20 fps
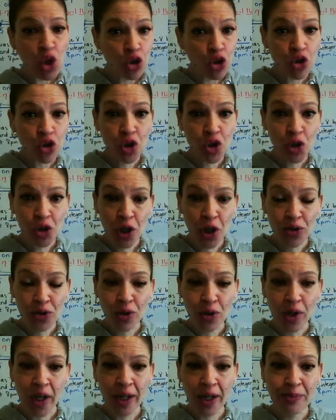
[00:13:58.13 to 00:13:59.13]
Use your
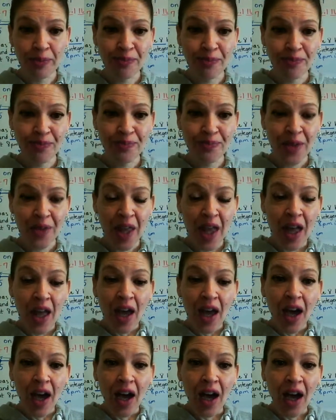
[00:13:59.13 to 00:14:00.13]
notes, okay?
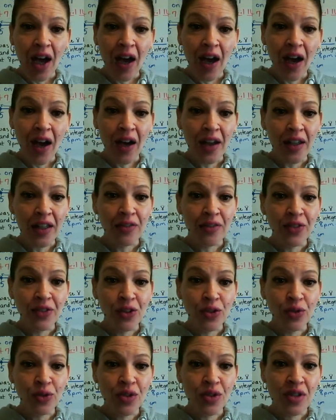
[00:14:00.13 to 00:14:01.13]
If
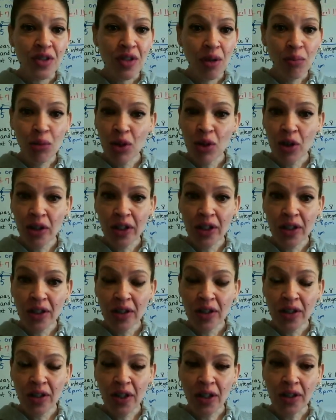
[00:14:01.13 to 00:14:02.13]
you stumble on
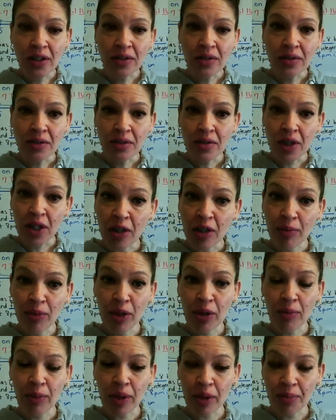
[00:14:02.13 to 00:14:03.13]
anything,
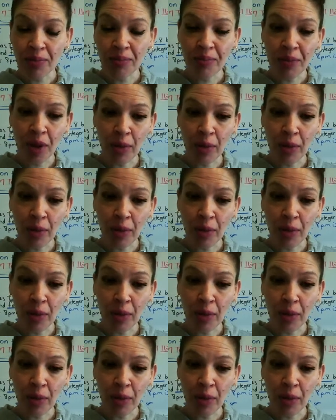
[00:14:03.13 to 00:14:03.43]
email me.